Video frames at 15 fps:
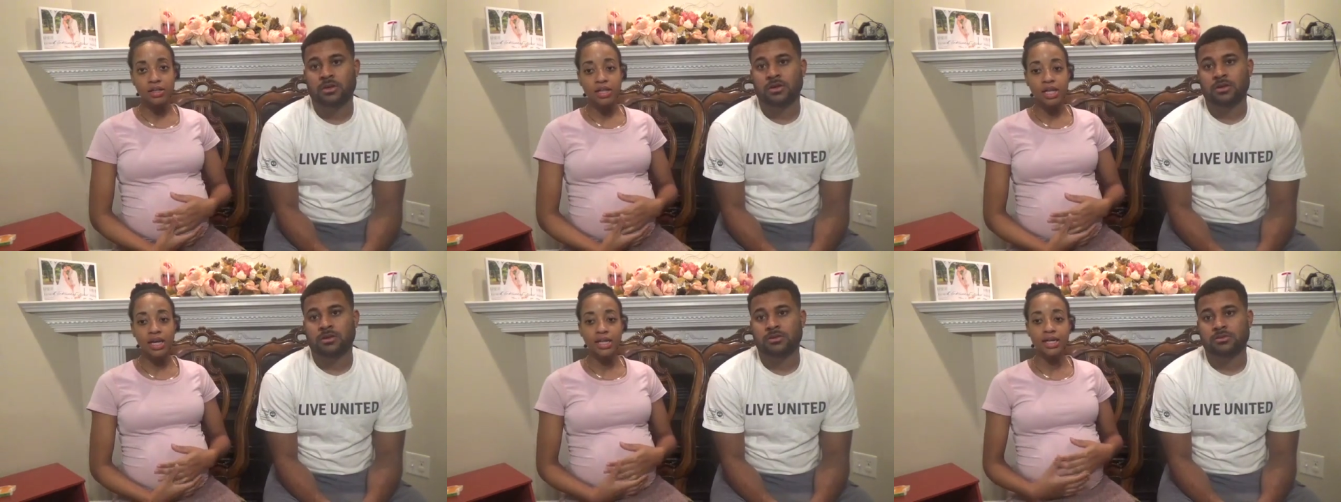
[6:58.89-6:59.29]

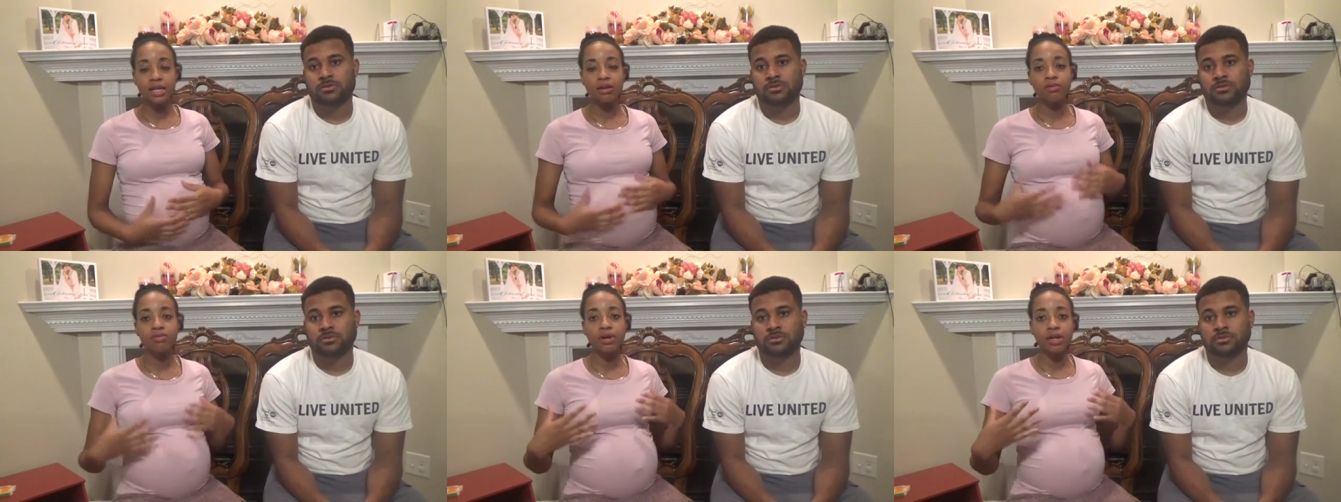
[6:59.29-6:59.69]
Speaker 1: and
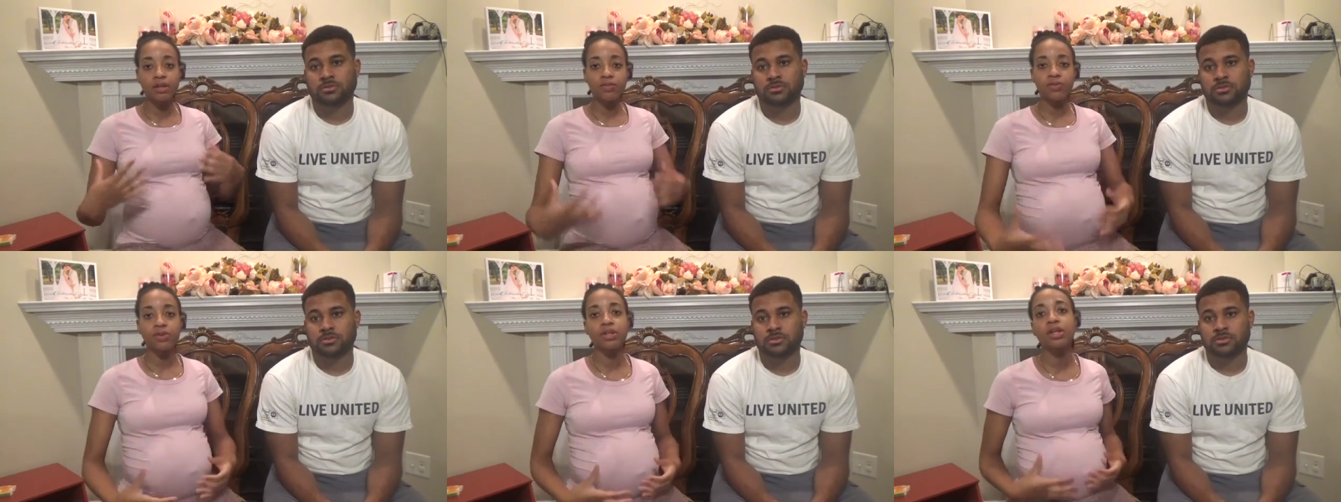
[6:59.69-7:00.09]
get ready
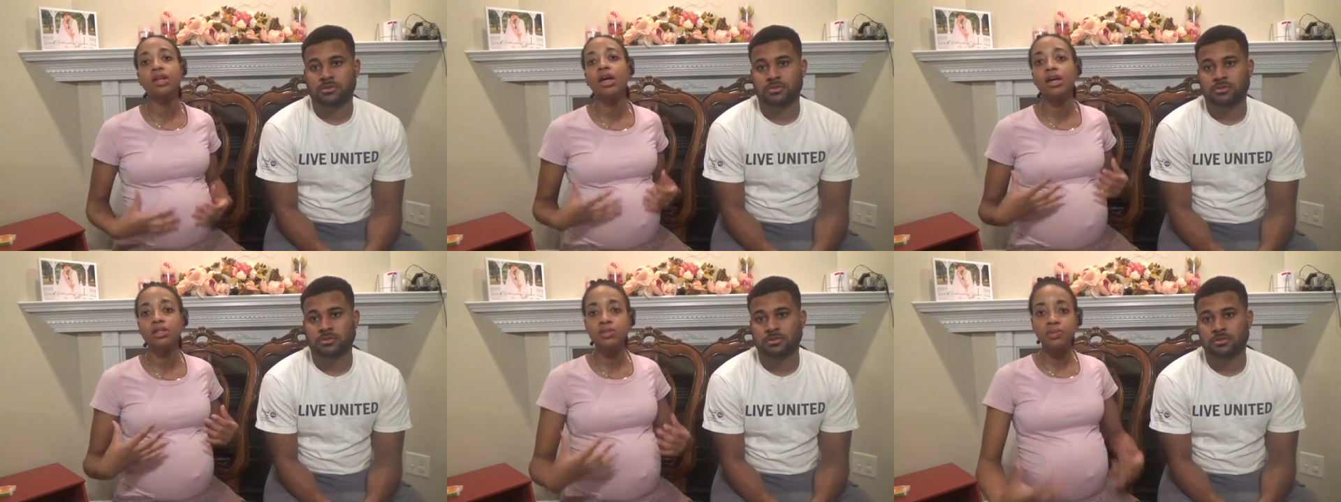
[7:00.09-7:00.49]
for the
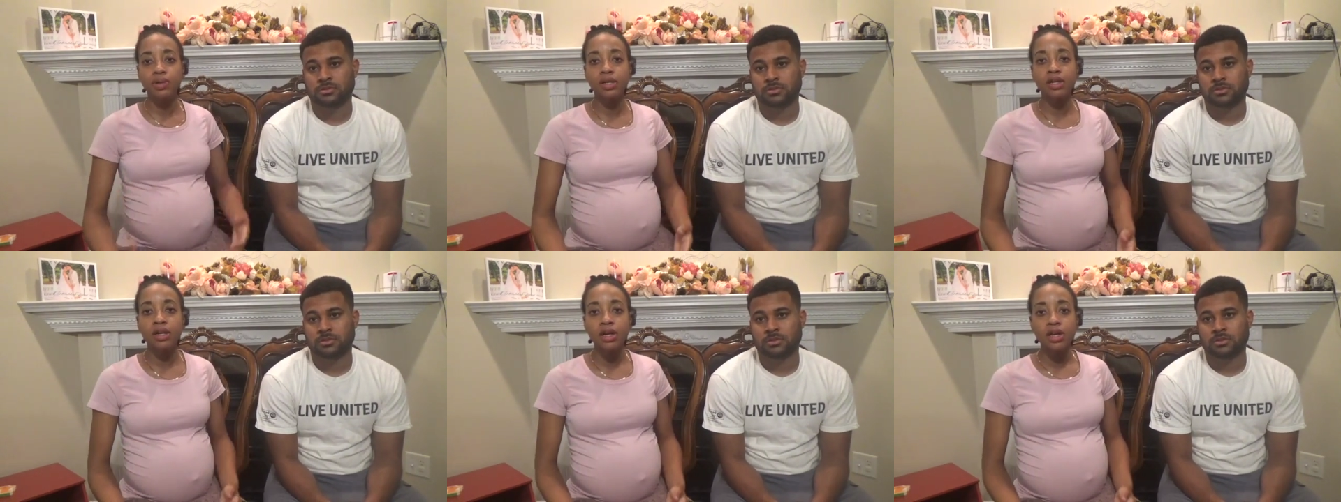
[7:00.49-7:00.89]
next
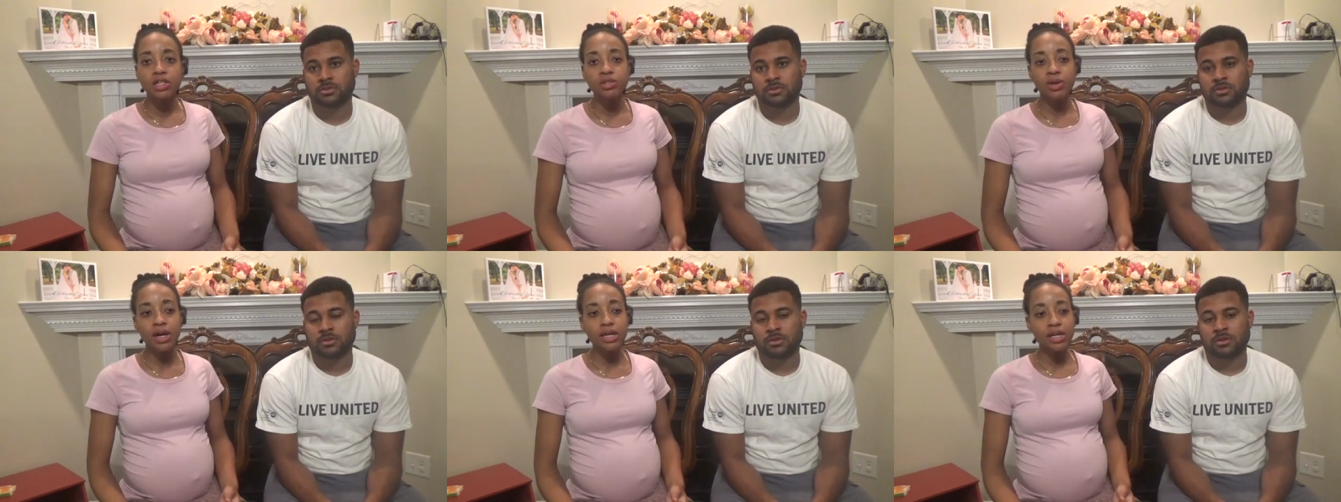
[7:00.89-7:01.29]
one.
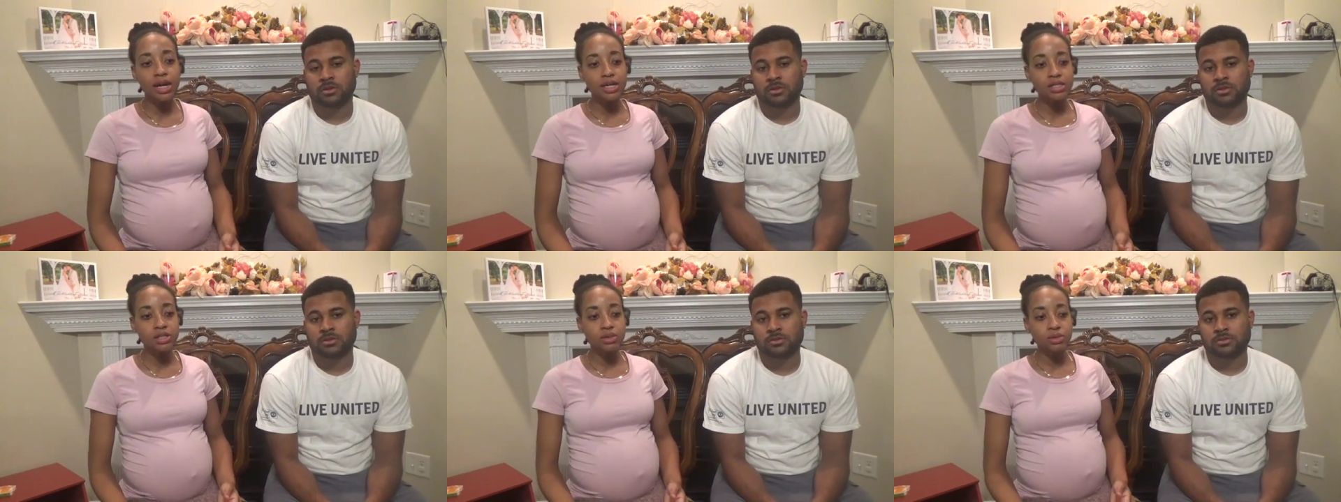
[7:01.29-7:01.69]
Try
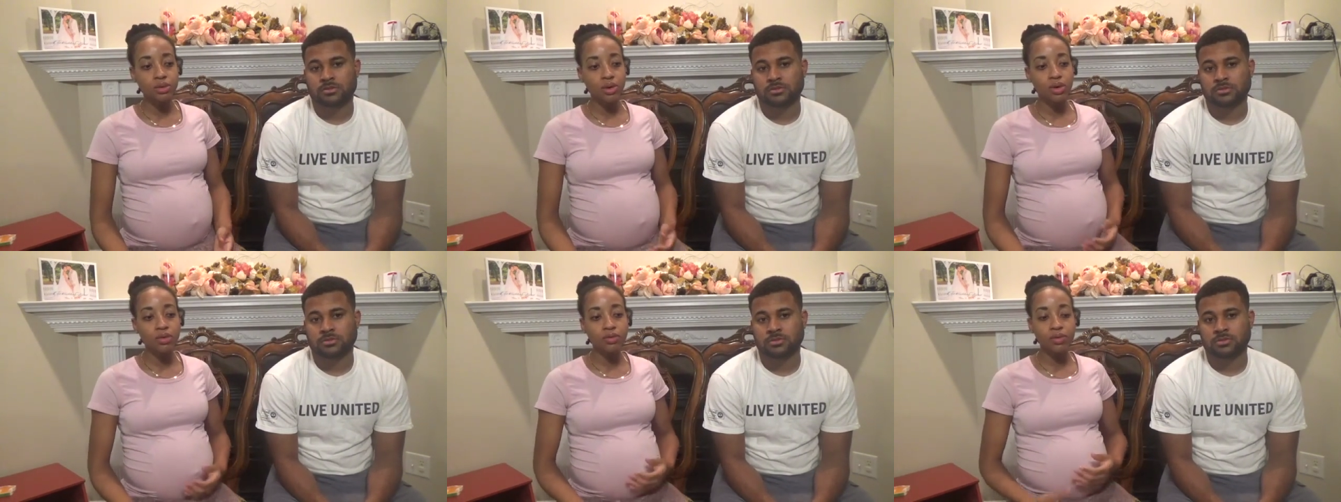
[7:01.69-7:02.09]
not to
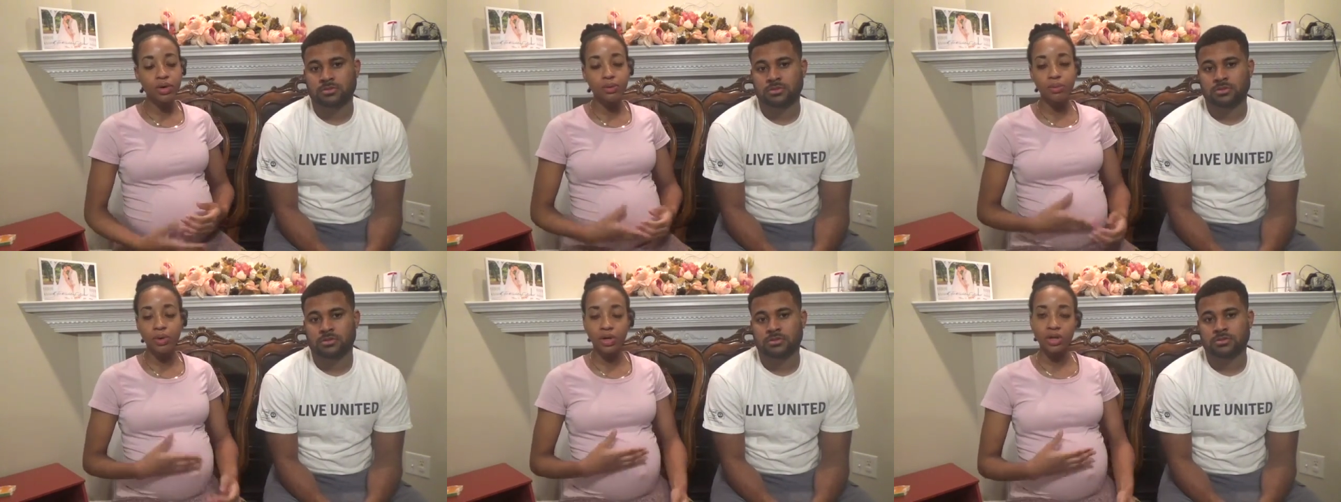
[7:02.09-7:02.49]

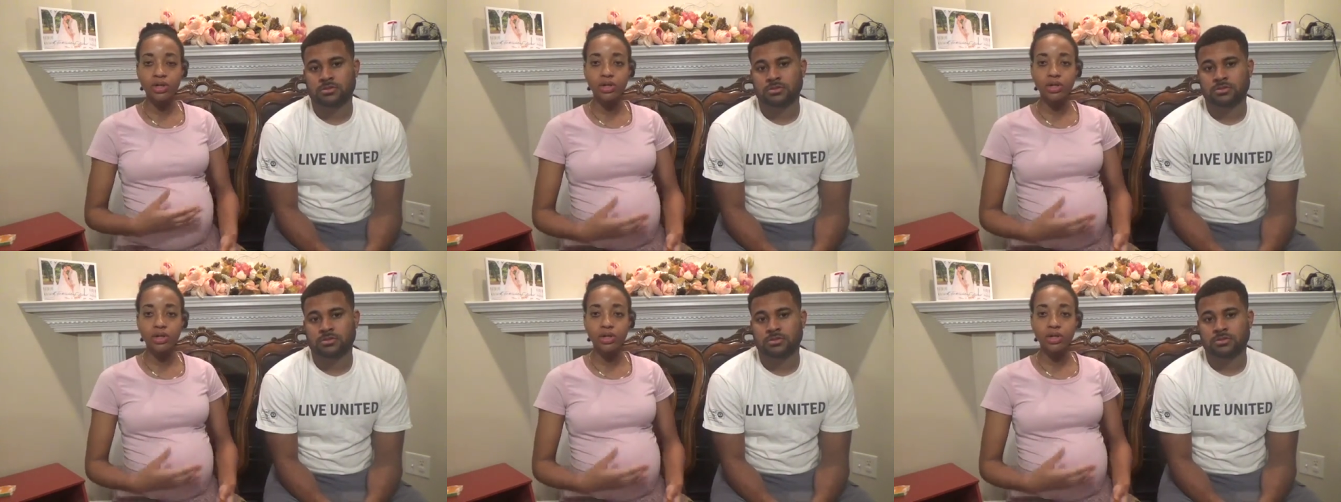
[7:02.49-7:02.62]
overwork